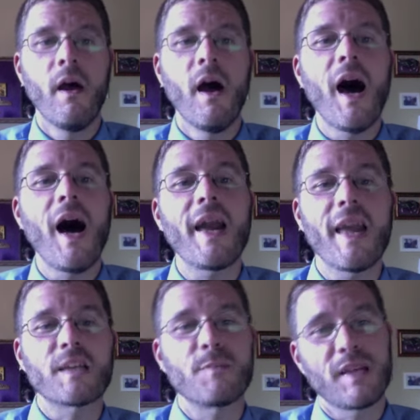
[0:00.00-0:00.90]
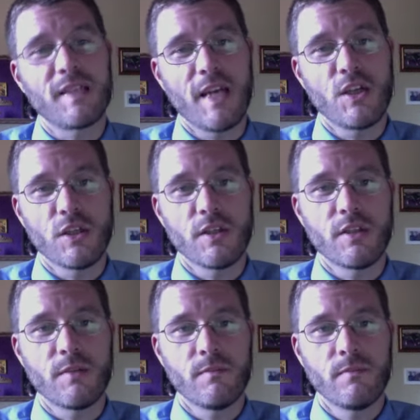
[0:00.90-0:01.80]
High
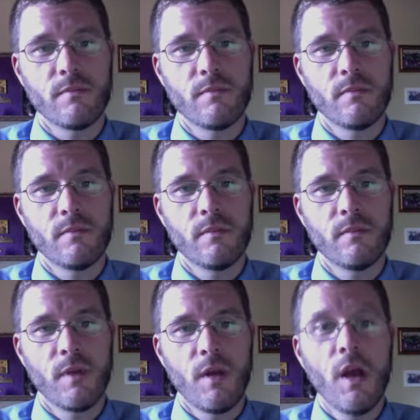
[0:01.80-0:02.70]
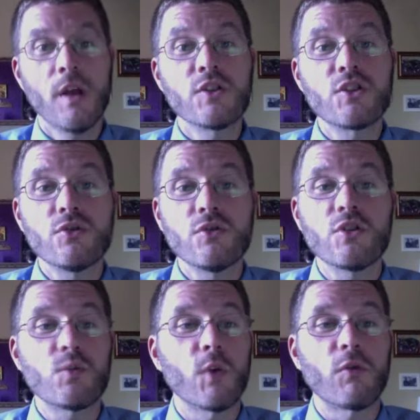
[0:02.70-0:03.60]
expectations.
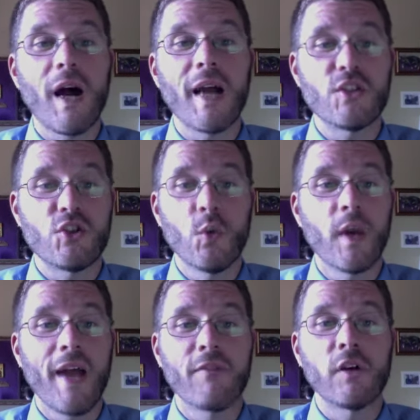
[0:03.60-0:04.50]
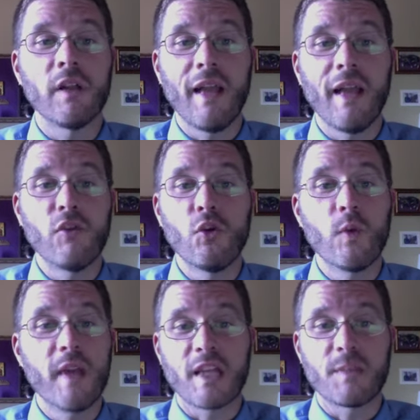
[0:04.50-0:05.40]
Students will rise to whatever level we
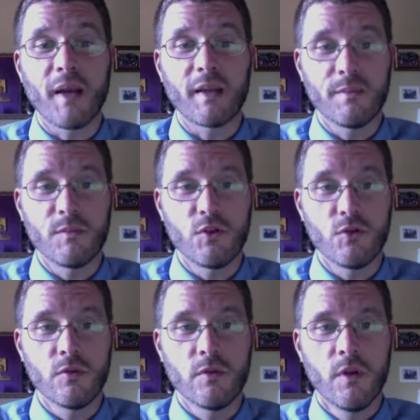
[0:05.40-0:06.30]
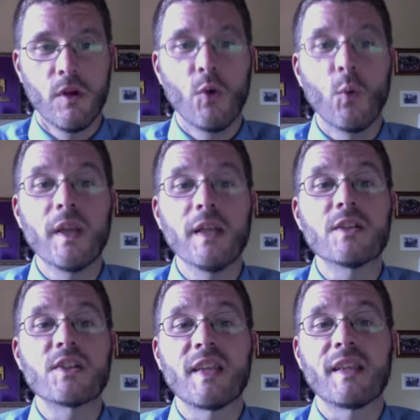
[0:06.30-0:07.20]
expect them to. We need to
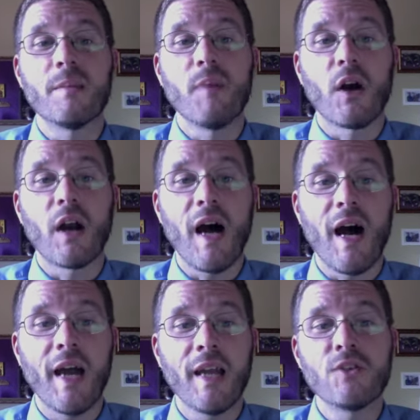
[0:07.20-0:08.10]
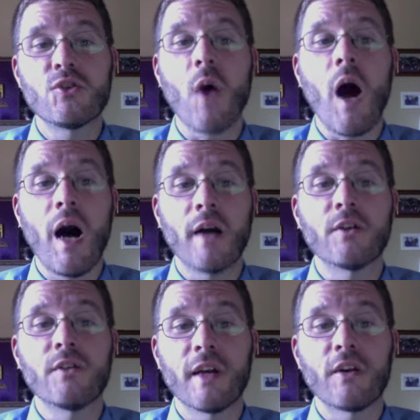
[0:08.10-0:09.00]
set the bar high to honor
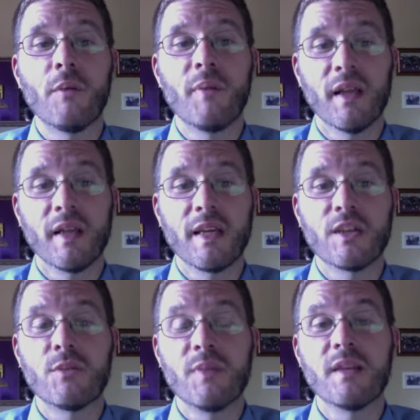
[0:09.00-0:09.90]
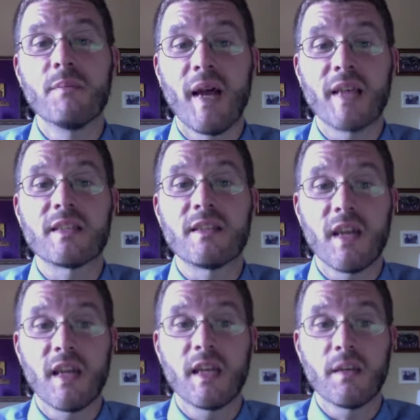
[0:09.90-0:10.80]
their ability to be the best
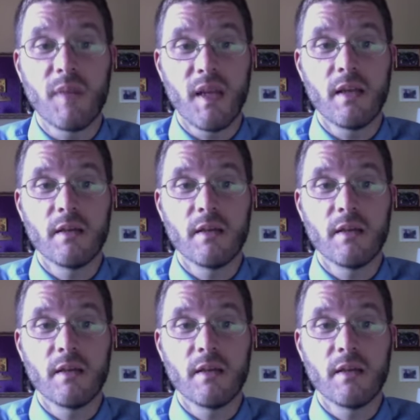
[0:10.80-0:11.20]
they can be.